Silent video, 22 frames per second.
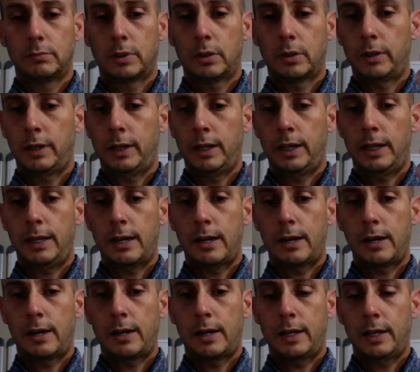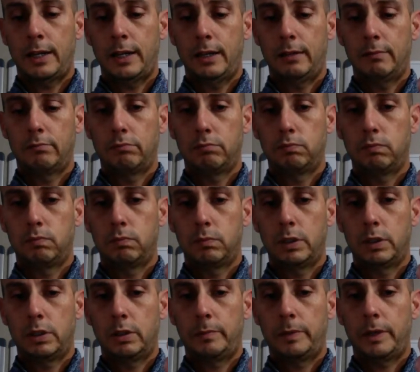on any iron I hit.
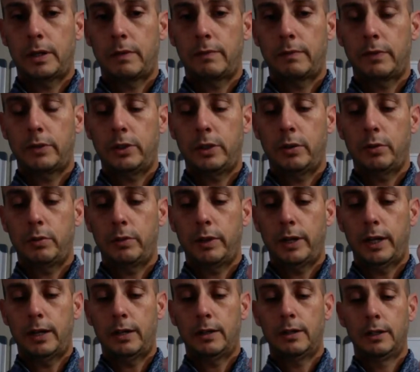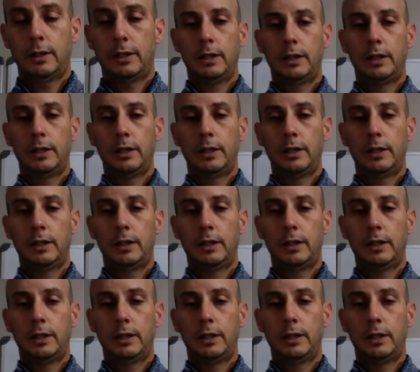A little bit off the toe there.